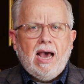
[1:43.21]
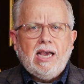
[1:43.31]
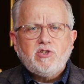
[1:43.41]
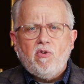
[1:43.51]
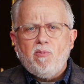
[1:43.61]

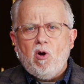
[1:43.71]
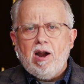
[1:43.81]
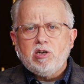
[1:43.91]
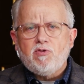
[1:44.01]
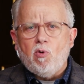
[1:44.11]
I ask for
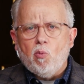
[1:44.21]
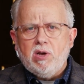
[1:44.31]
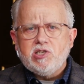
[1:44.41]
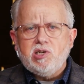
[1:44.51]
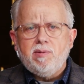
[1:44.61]
prayers for
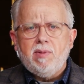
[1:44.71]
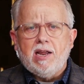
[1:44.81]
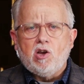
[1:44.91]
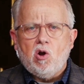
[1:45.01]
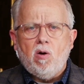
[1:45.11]
wisdom
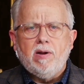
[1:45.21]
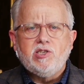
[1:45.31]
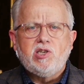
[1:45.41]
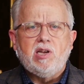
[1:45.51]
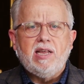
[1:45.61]
and
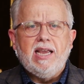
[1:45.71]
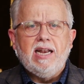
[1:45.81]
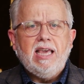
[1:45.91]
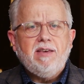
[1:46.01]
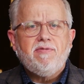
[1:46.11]
courage to
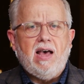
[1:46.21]
lead if